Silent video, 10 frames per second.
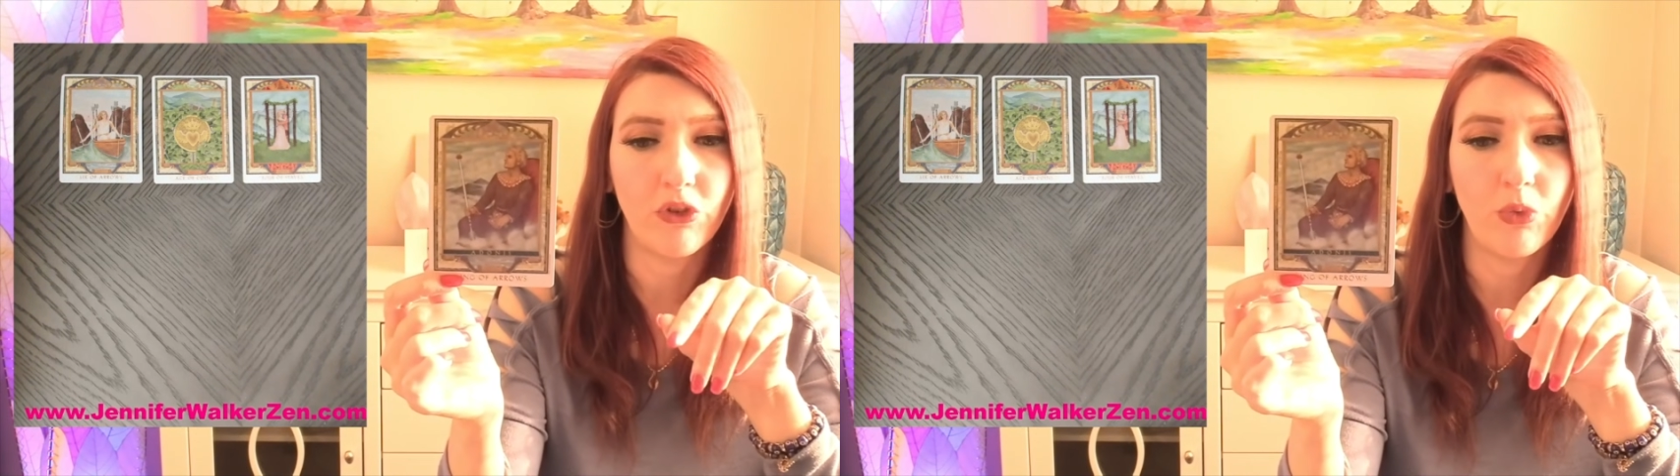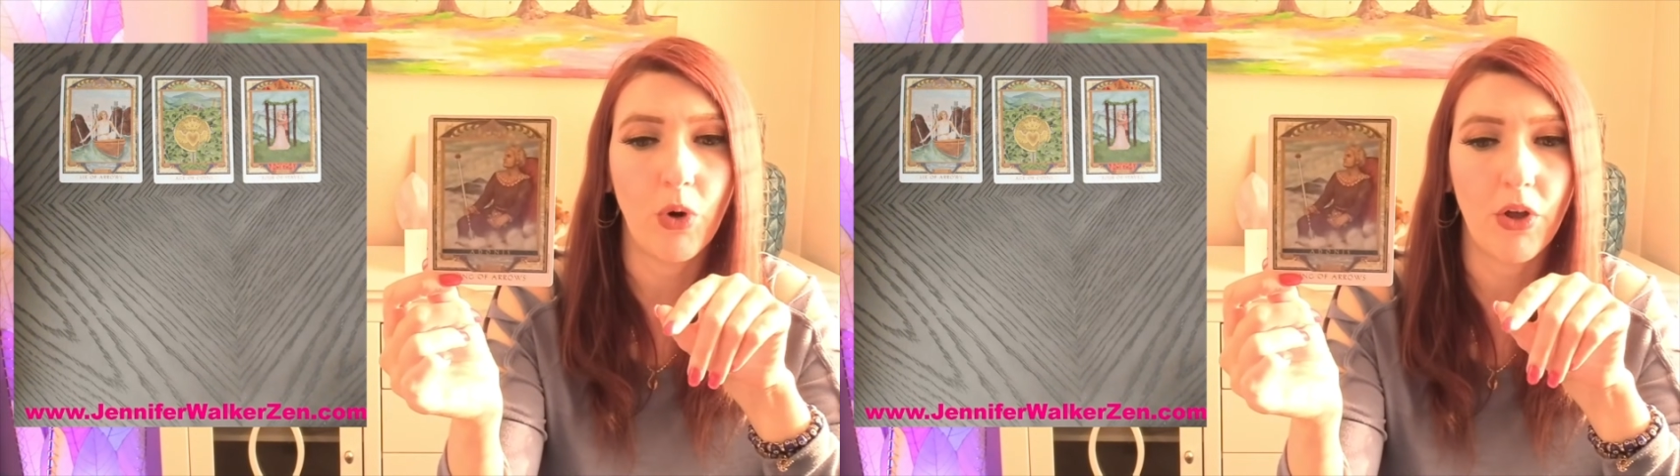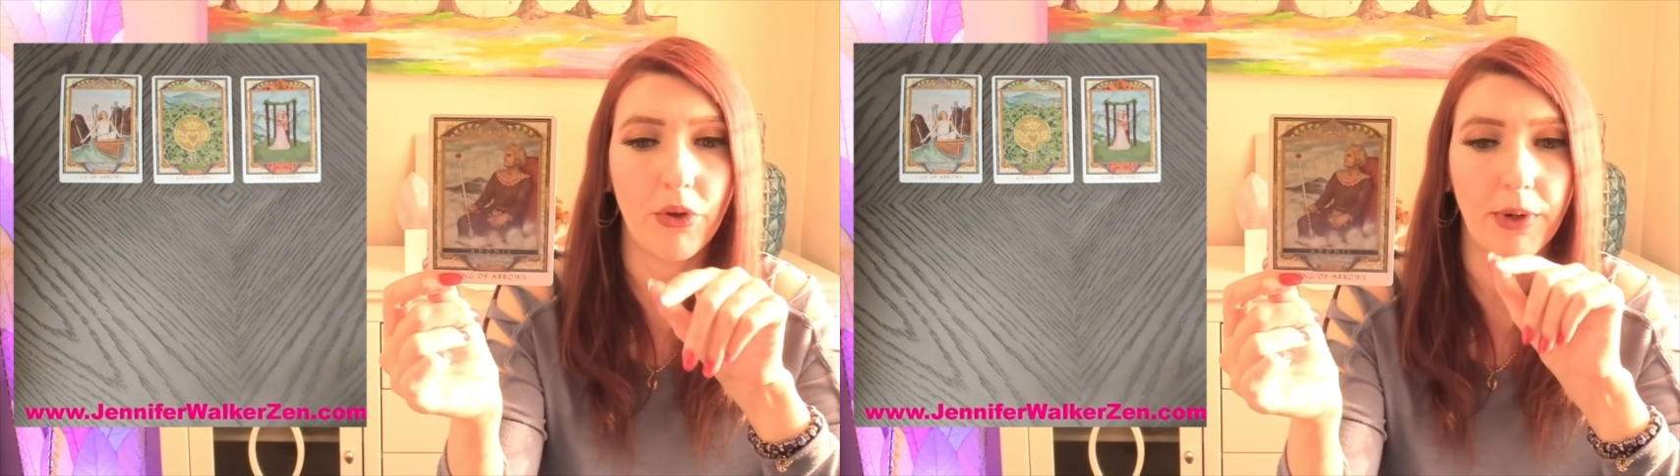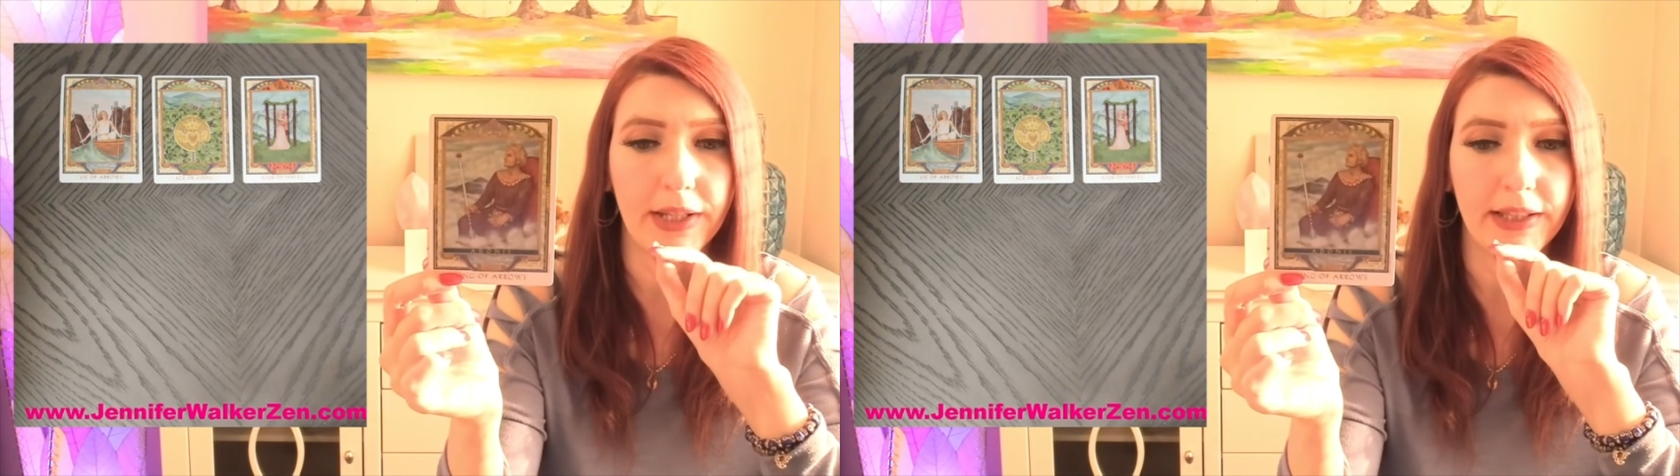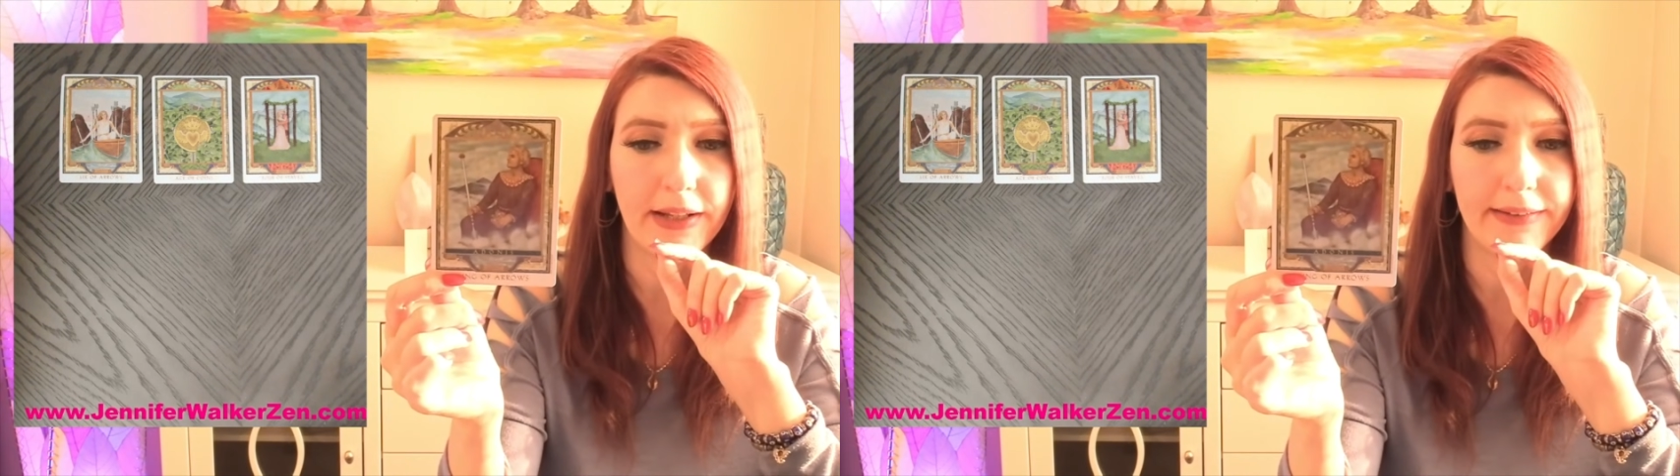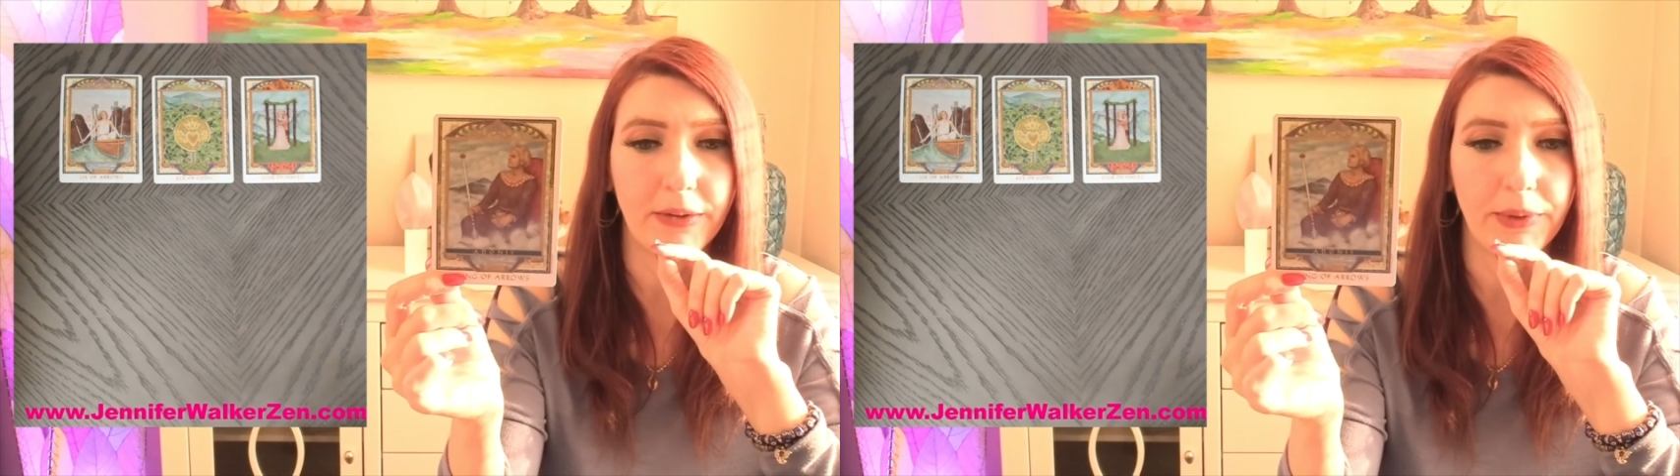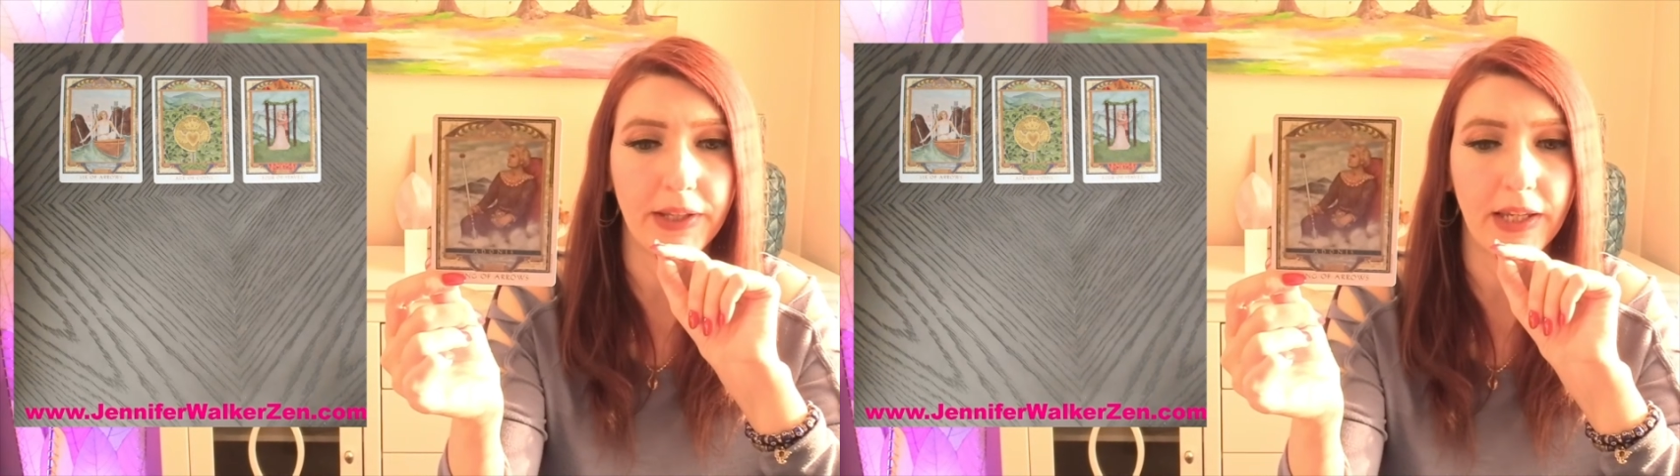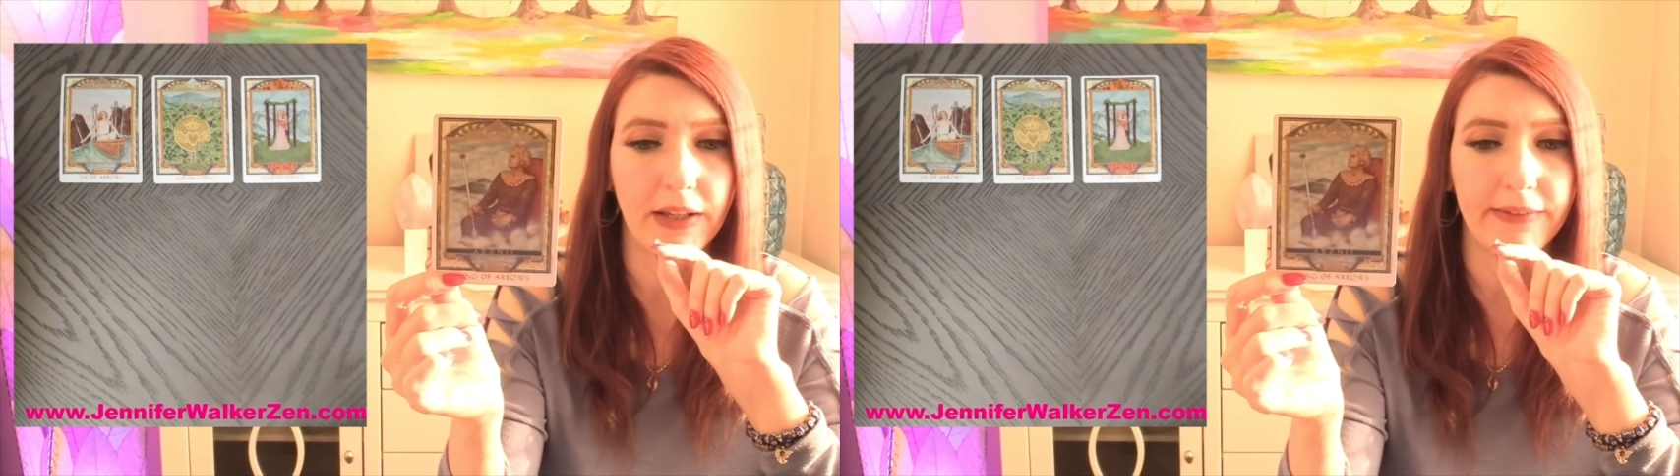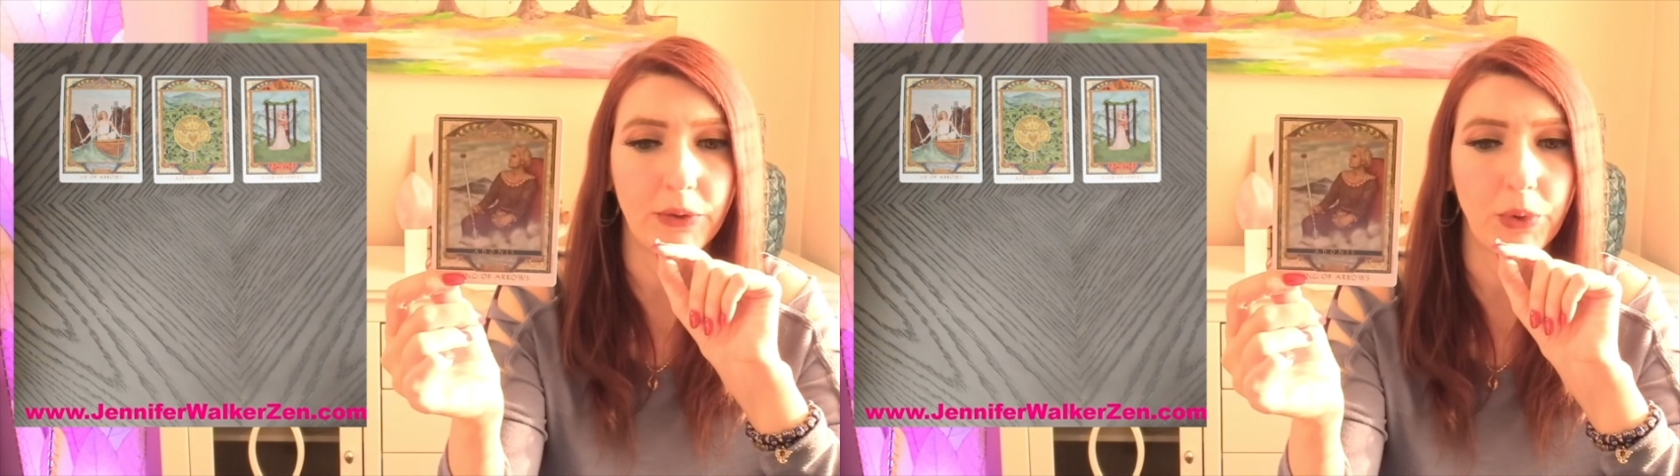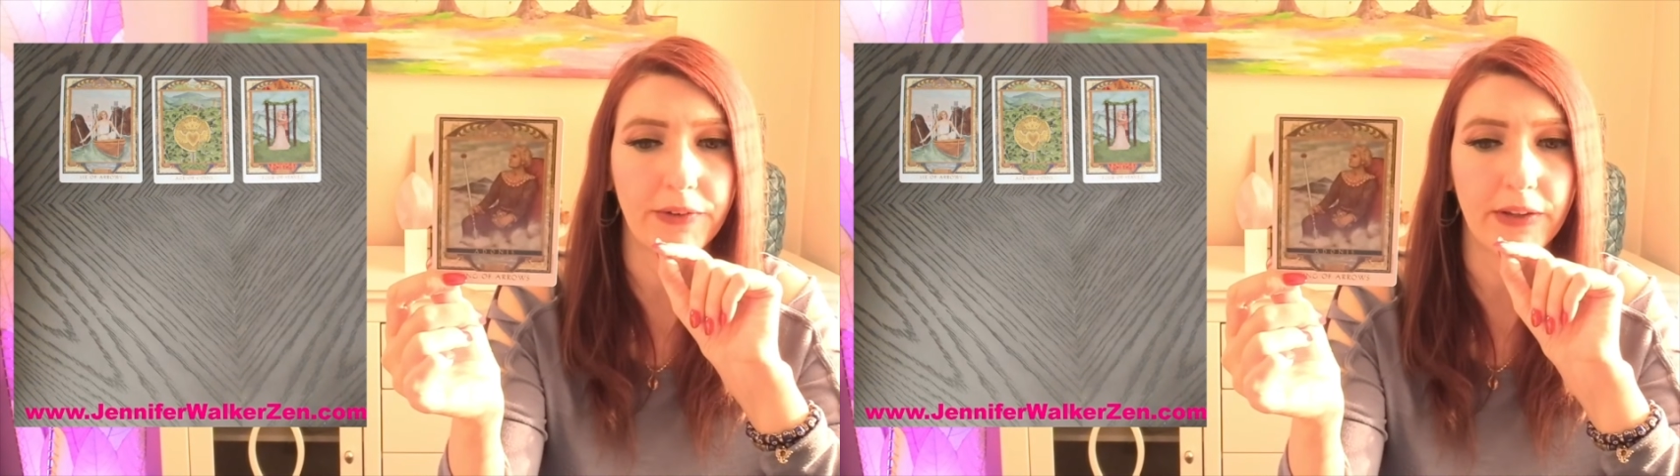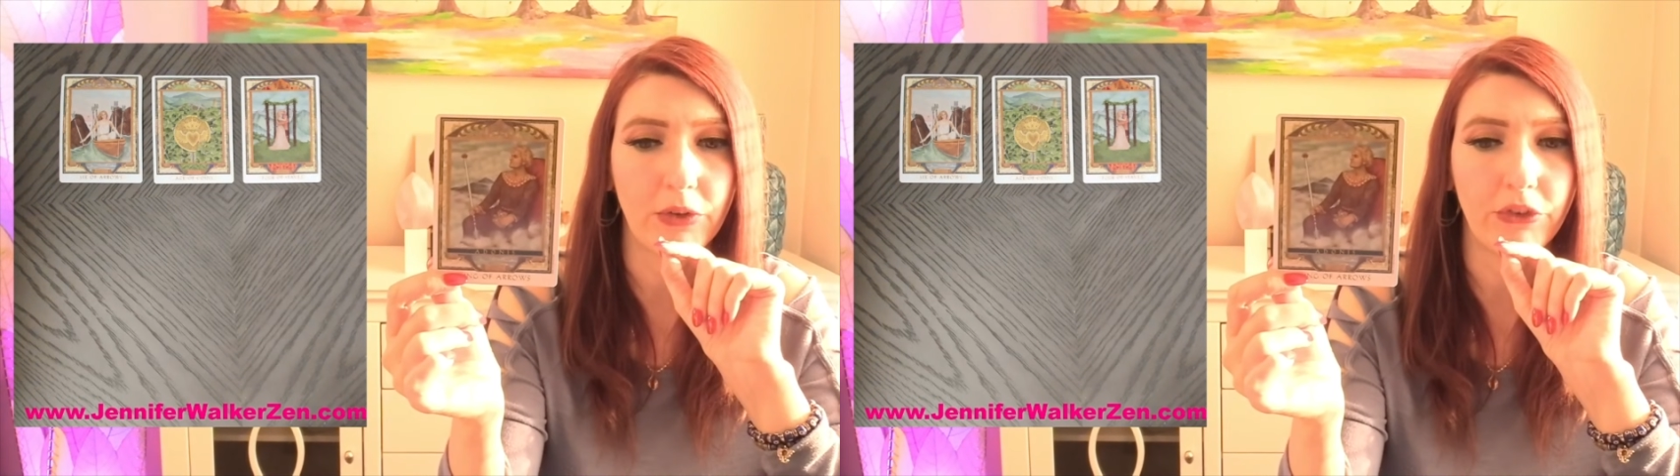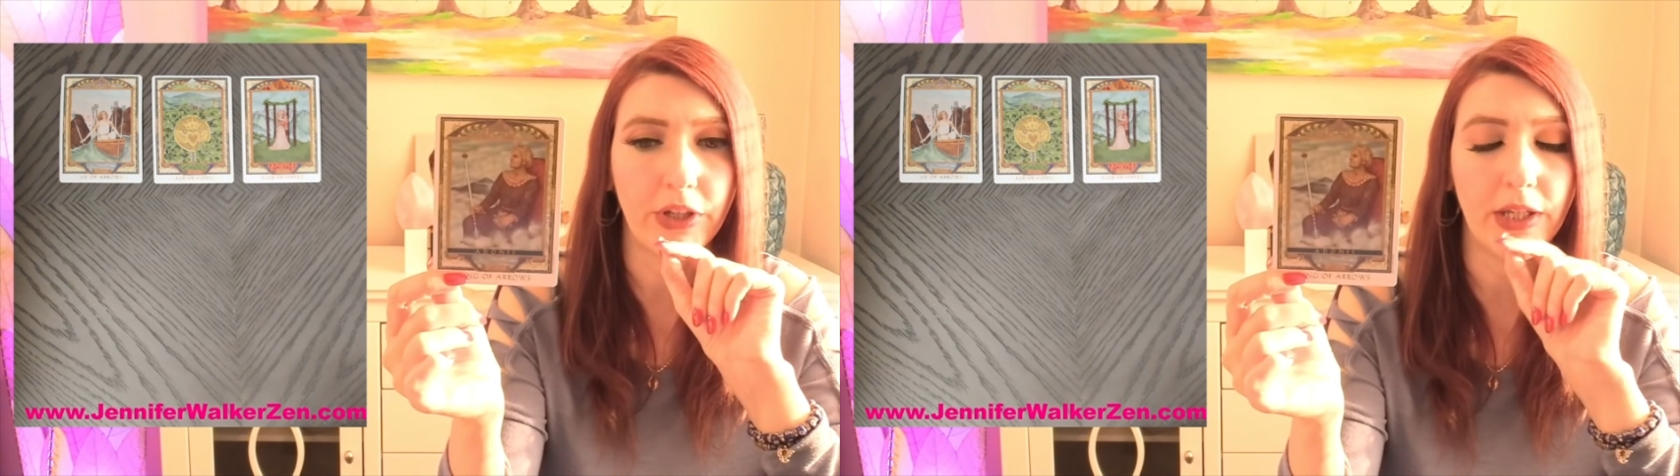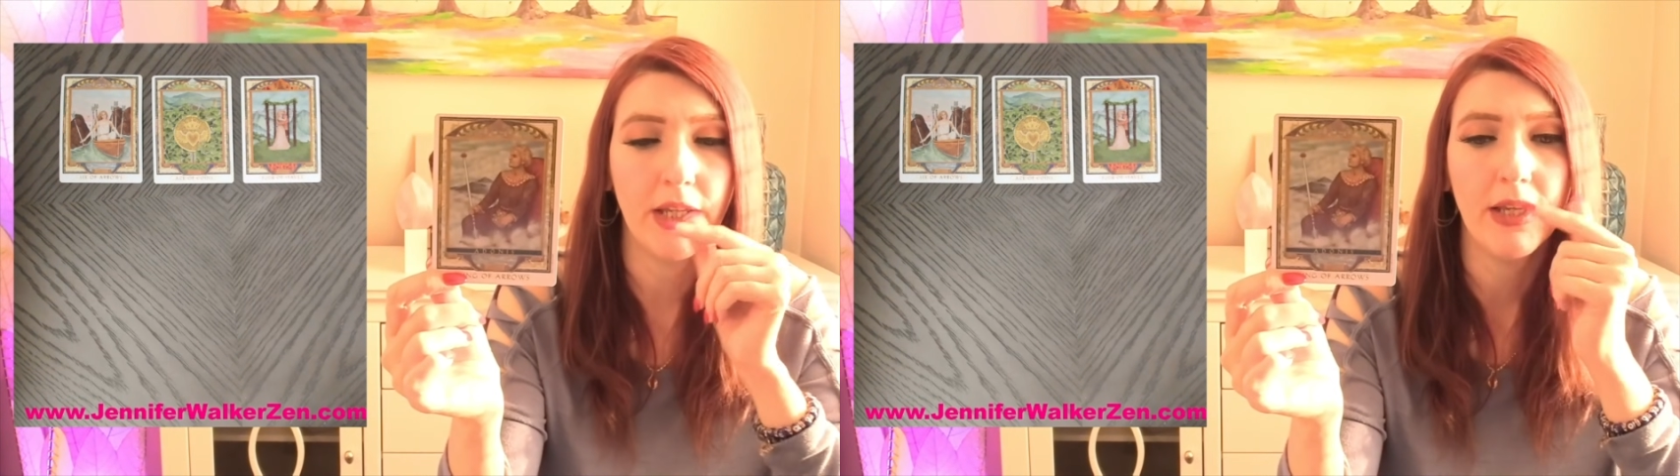do all the right things here with the King of Swords energy.